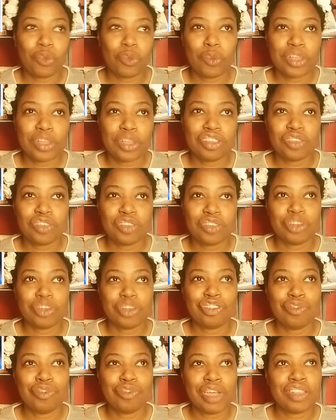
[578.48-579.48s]
which is what
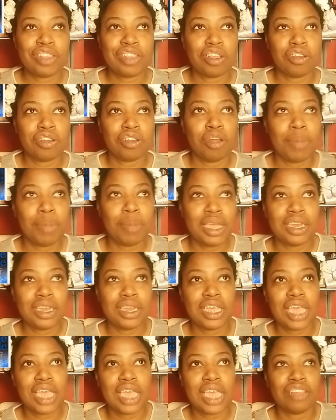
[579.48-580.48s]
she writes under
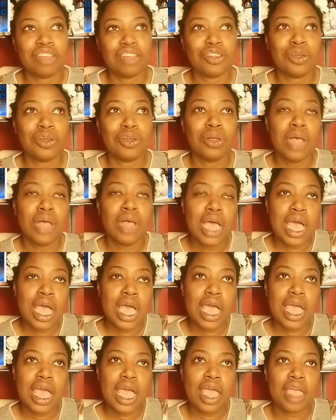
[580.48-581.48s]
Amanda Castle.
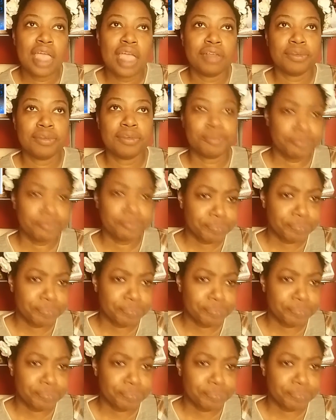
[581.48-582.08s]
And